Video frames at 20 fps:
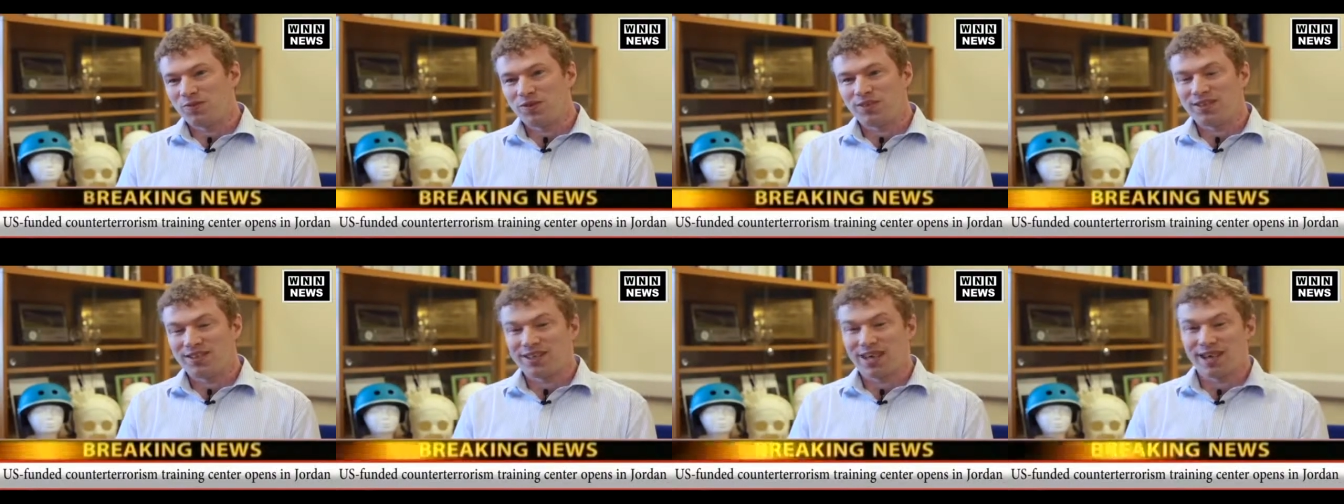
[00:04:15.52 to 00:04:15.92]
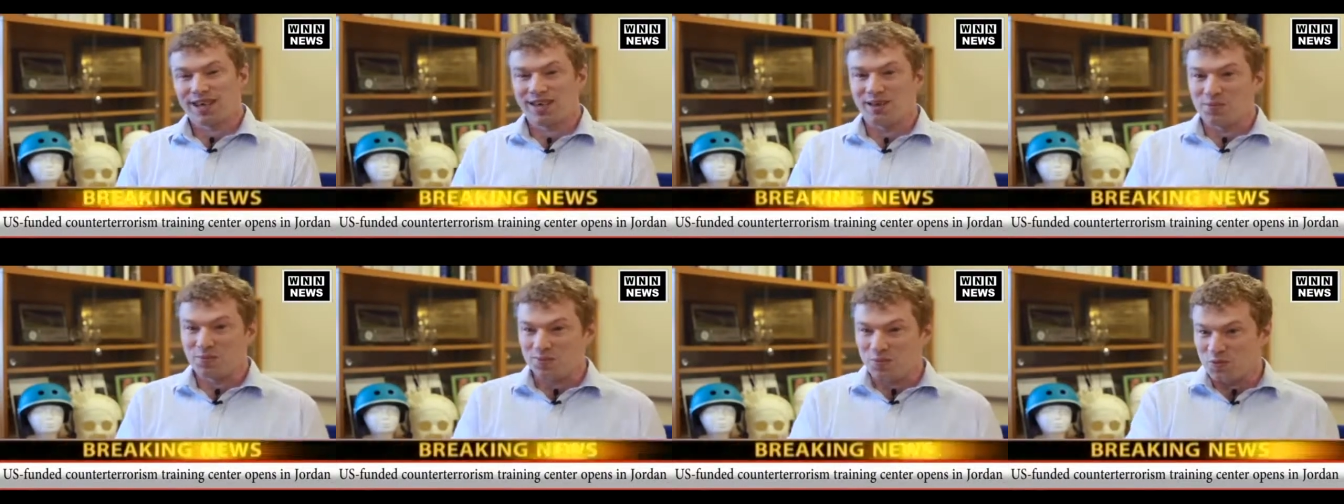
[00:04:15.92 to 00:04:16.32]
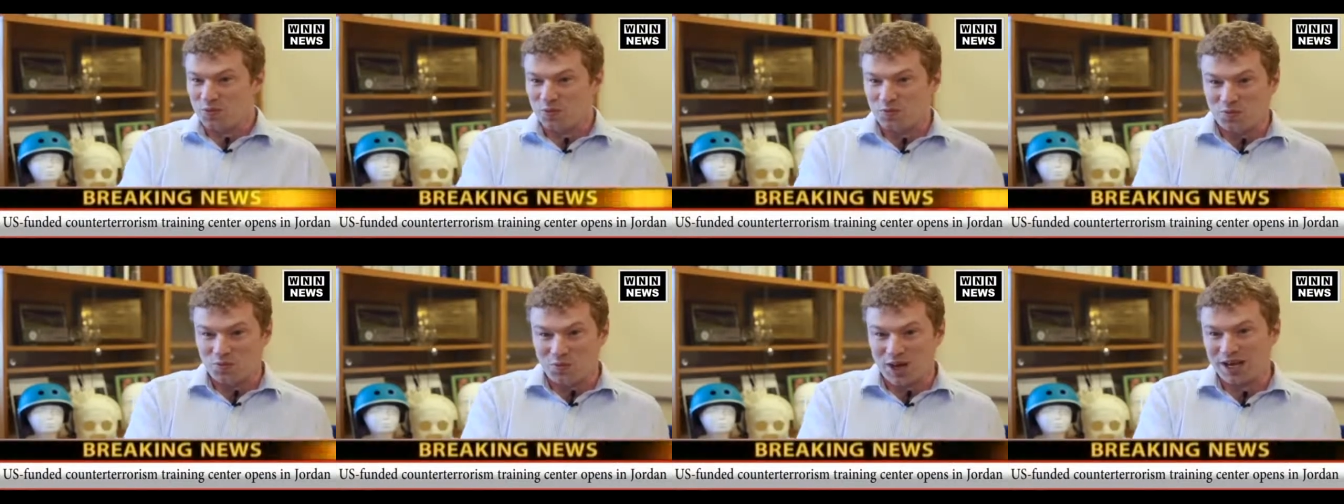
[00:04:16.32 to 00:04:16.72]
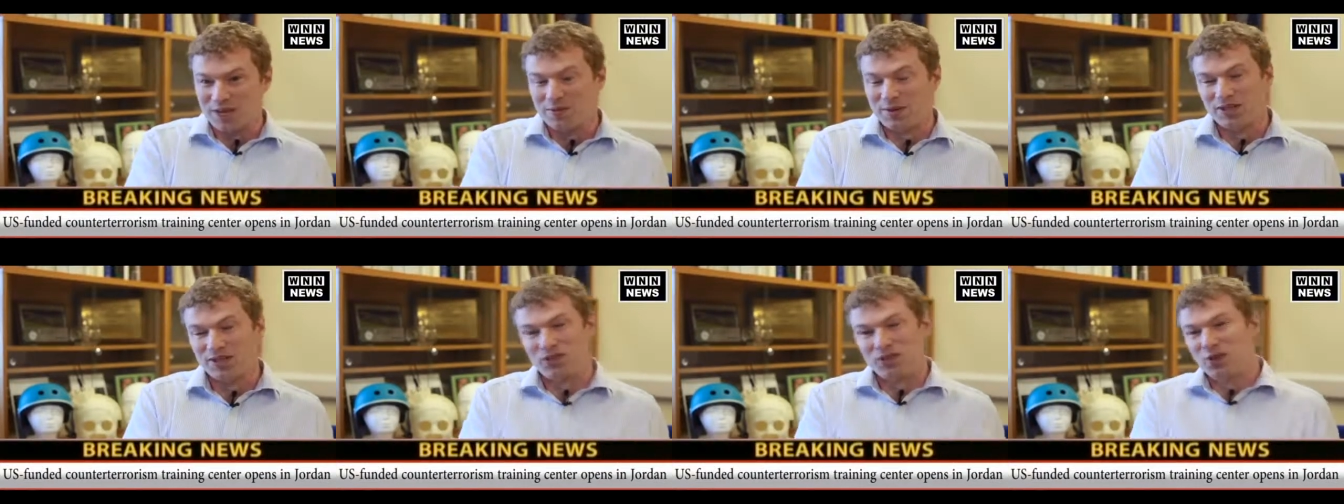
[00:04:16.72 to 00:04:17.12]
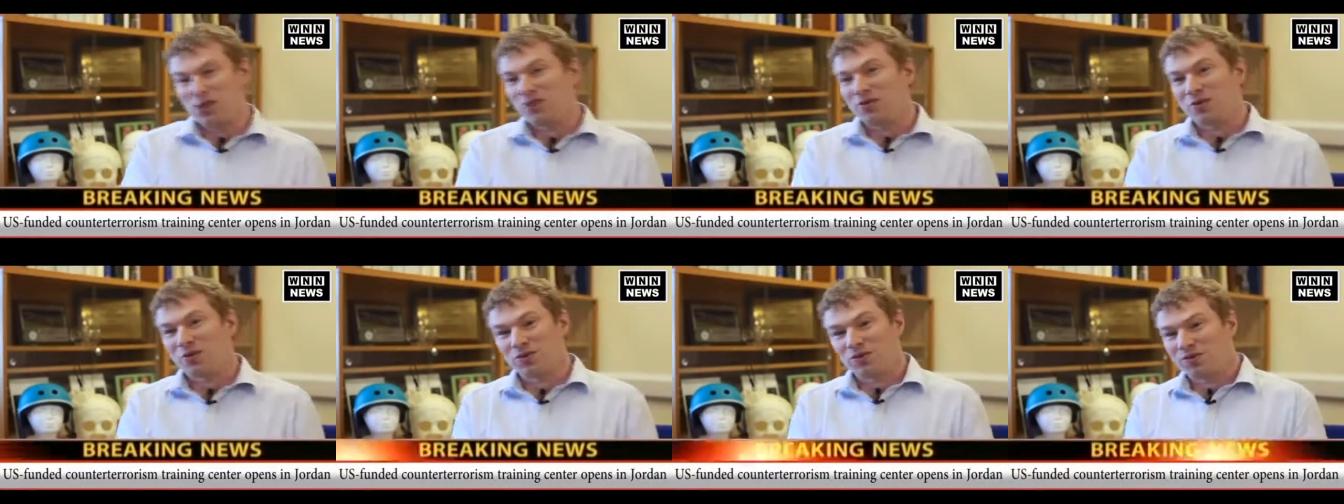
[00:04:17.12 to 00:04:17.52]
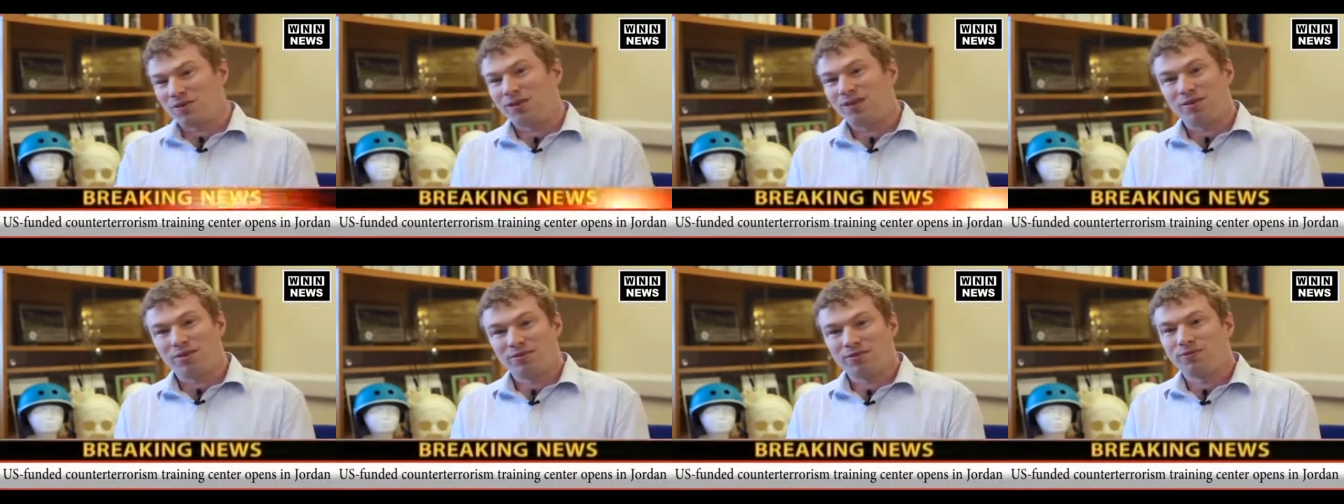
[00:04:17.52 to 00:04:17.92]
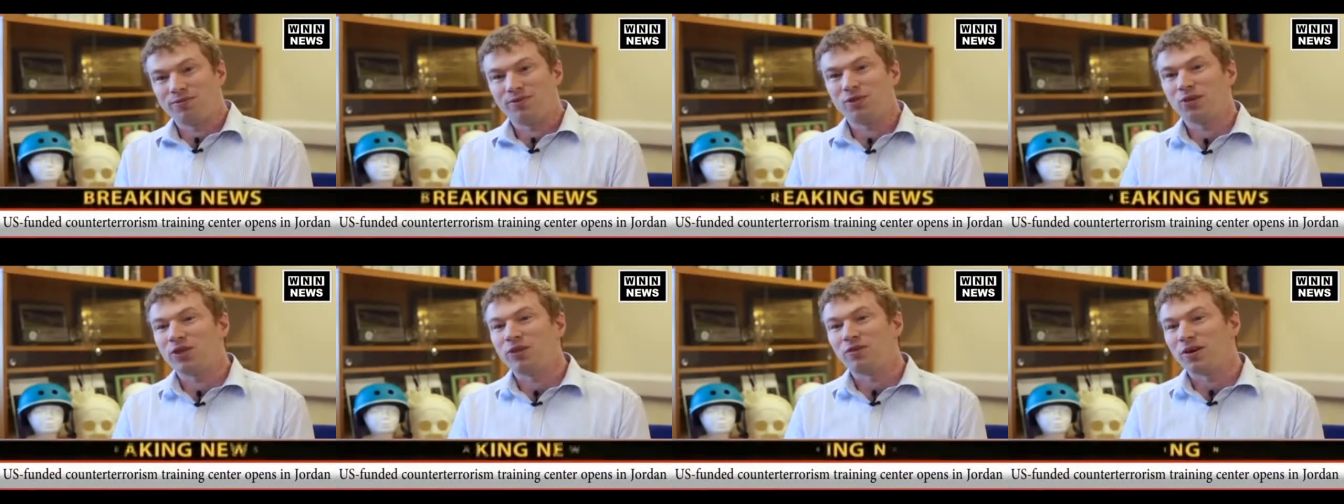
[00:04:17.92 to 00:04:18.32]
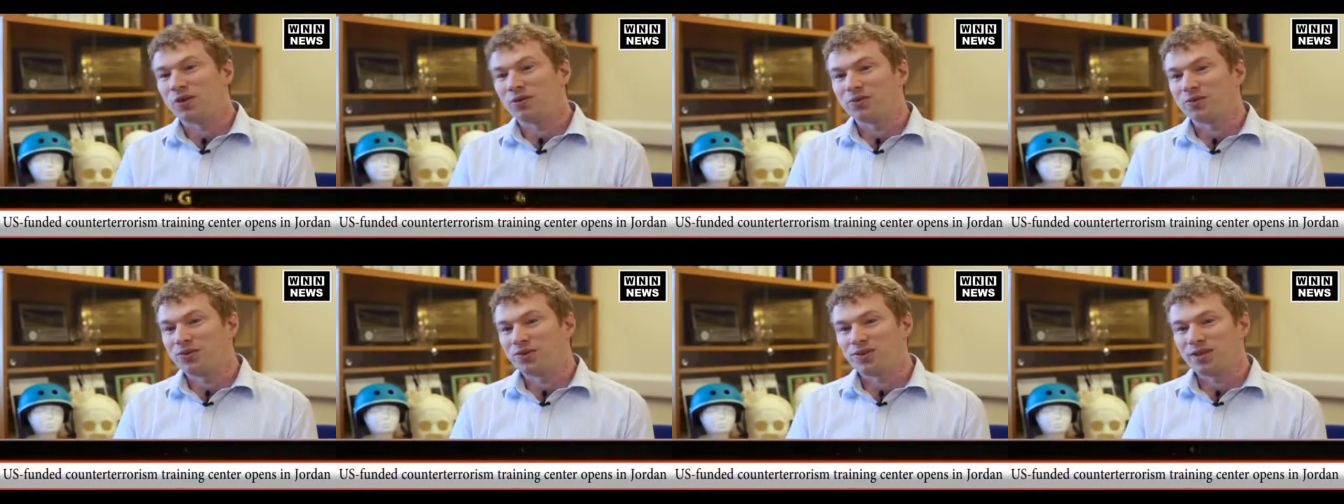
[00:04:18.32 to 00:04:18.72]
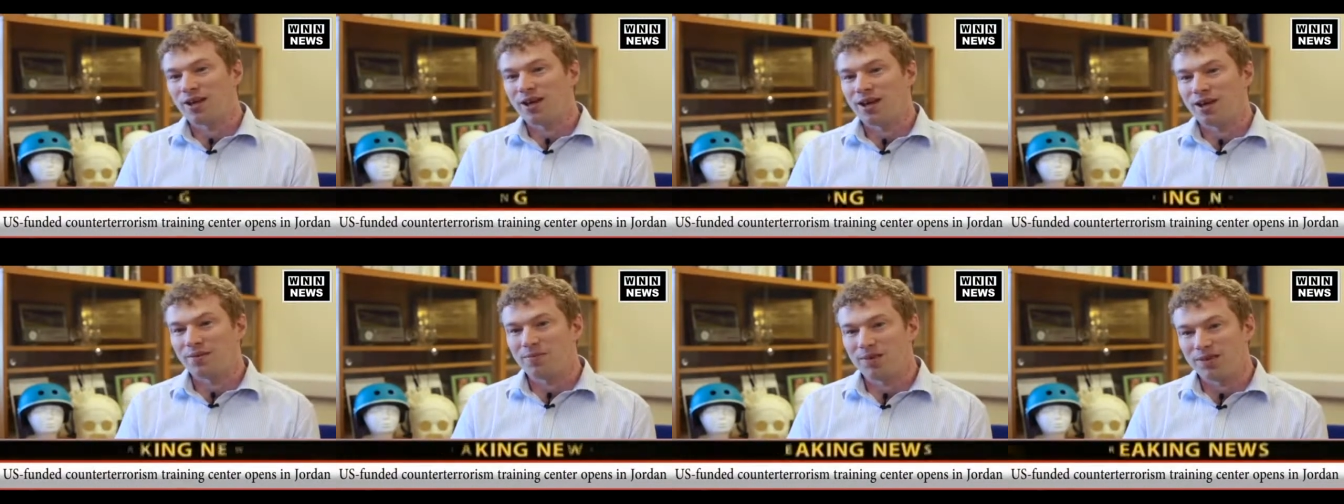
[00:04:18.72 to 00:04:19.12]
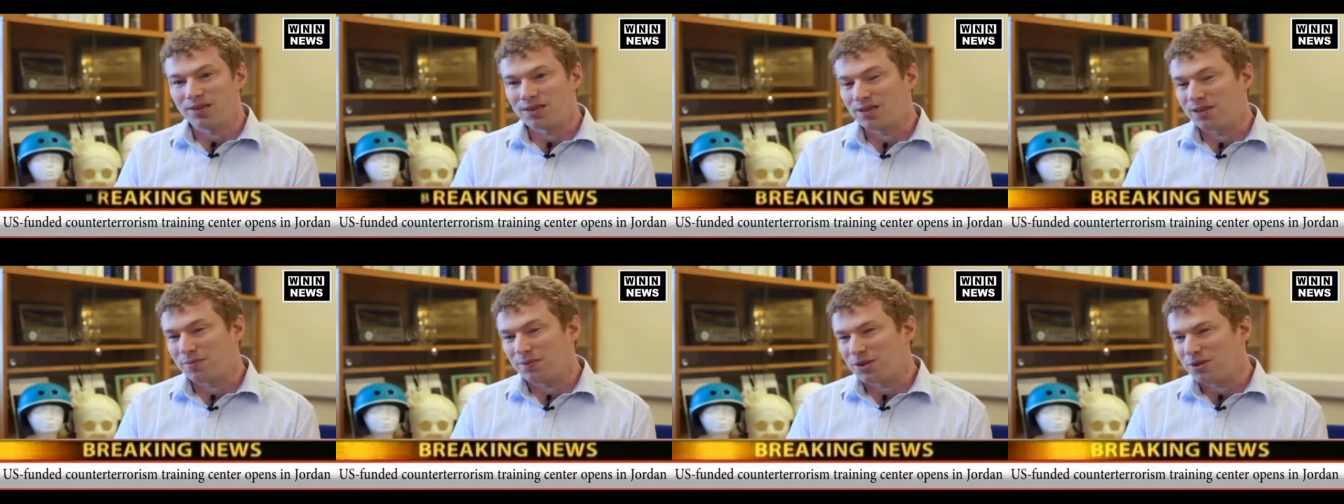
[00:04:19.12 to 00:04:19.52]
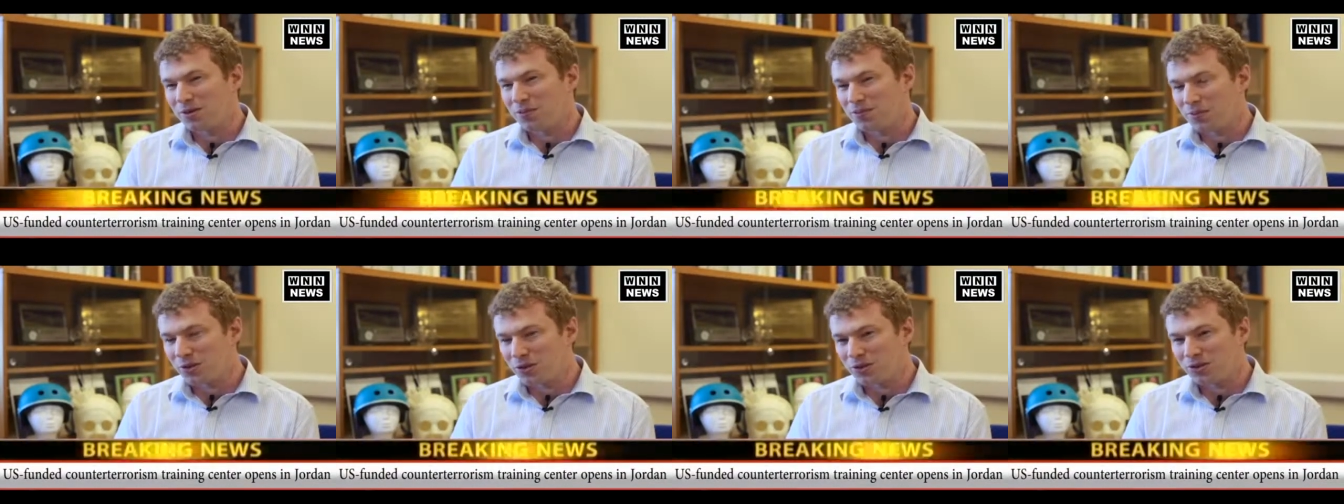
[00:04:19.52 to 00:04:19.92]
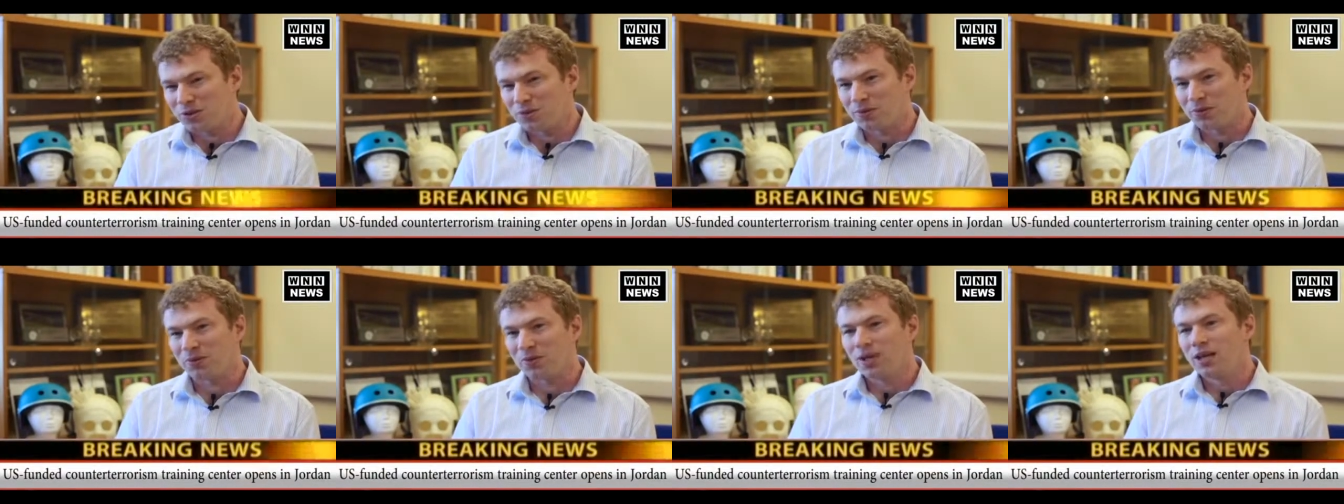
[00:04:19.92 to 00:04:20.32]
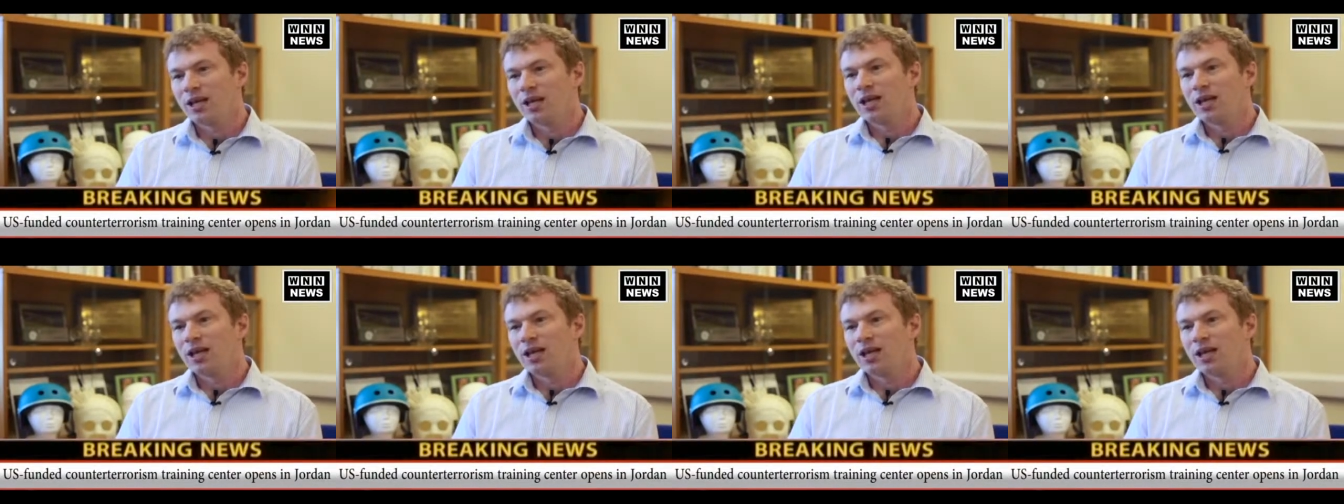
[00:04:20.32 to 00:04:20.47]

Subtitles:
scanning babies, 2-year-olds, 3-year-olds, 4-year-olds is going to become possible.